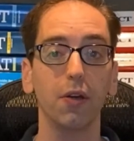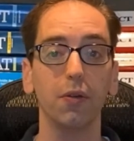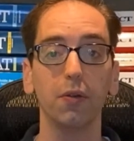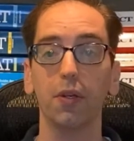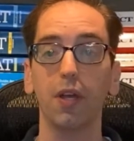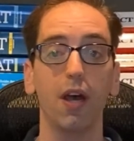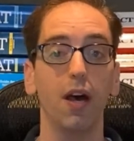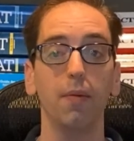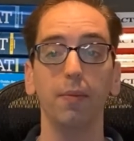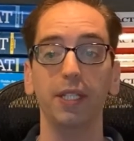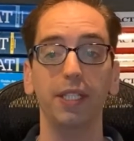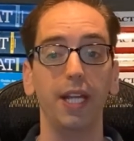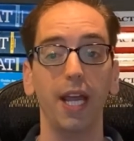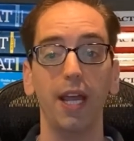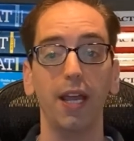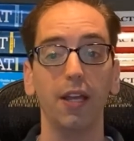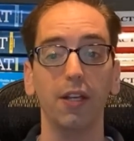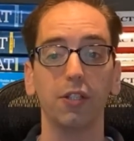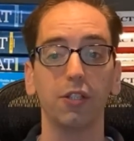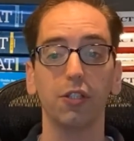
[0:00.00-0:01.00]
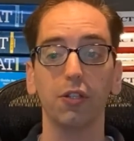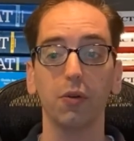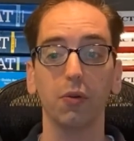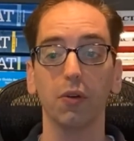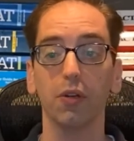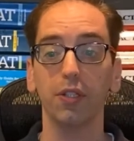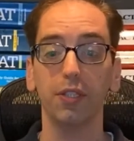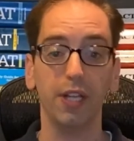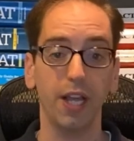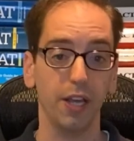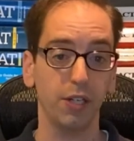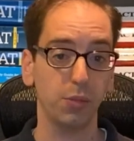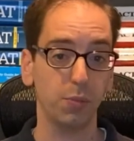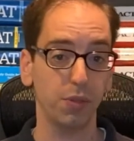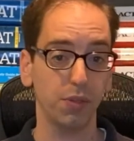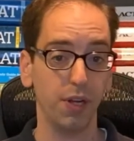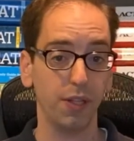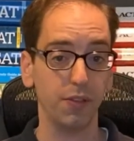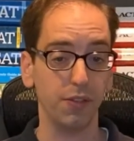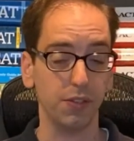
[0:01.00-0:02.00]
comma dash or dash
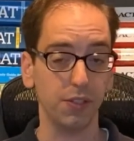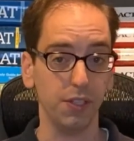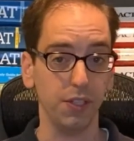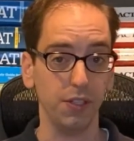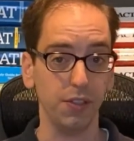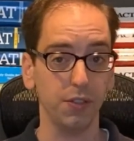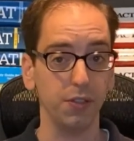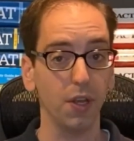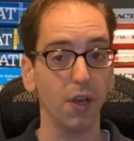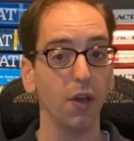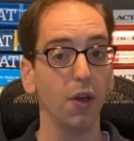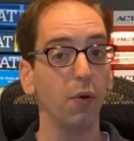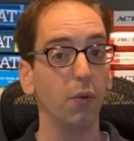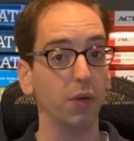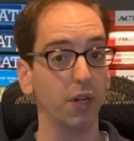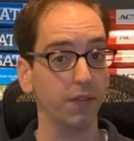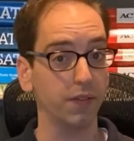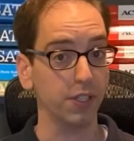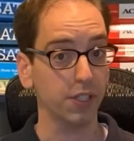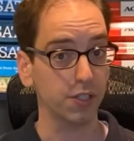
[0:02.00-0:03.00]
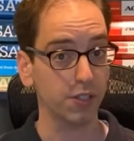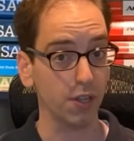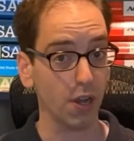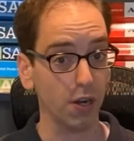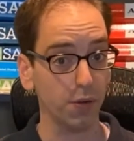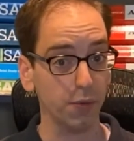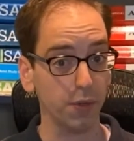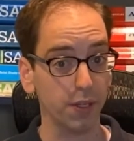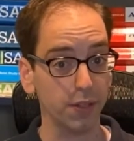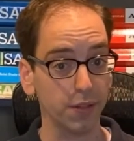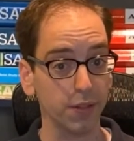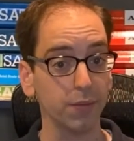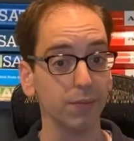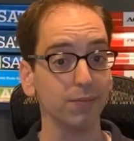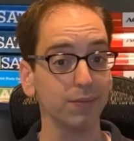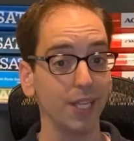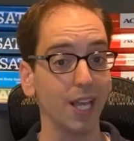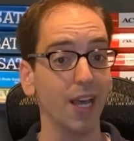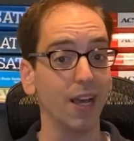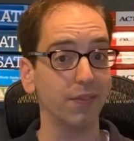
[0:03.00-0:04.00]
parentheses, Whatever you start with,
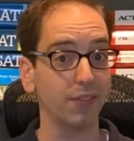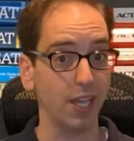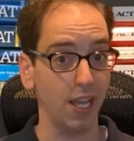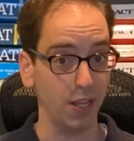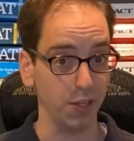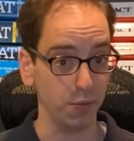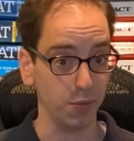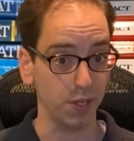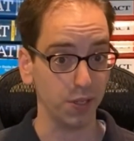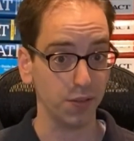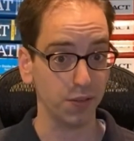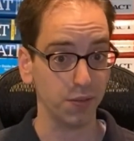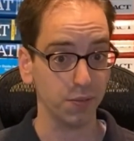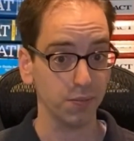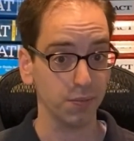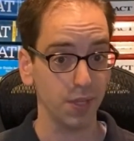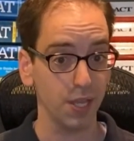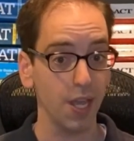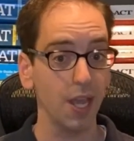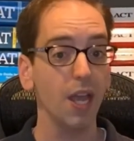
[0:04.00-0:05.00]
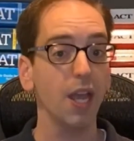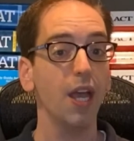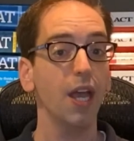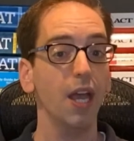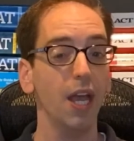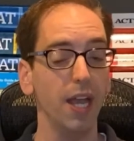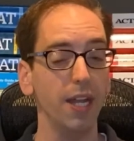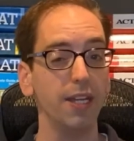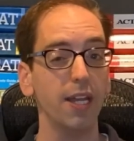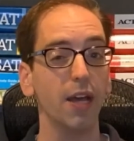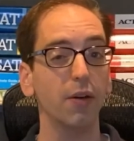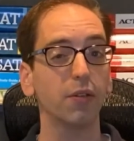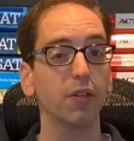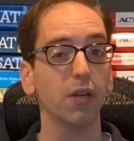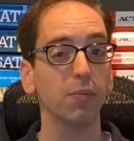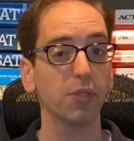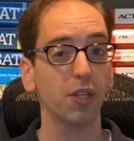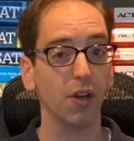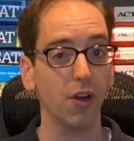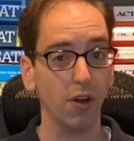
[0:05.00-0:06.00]
you have to end with. And now comes
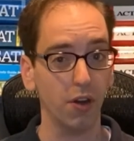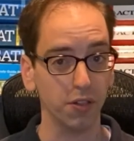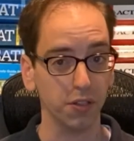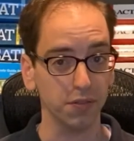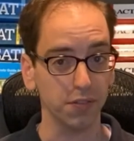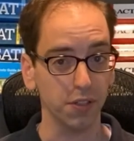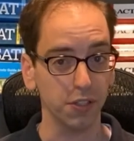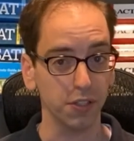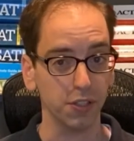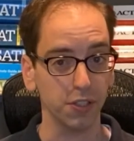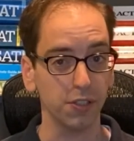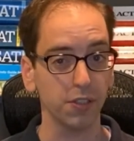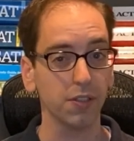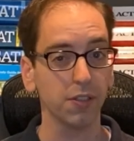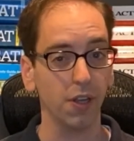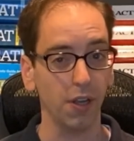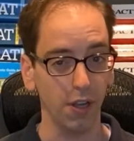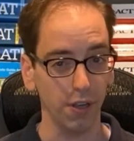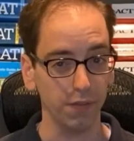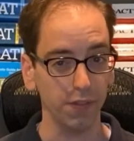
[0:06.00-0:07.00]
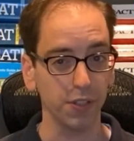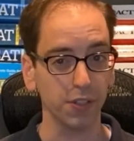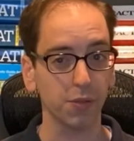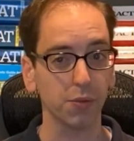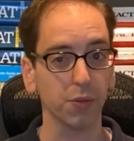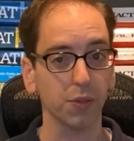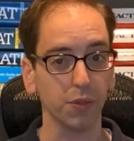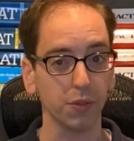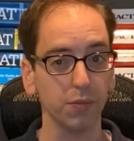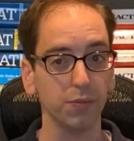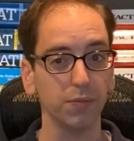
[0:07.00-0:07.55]
a harder version of this rule.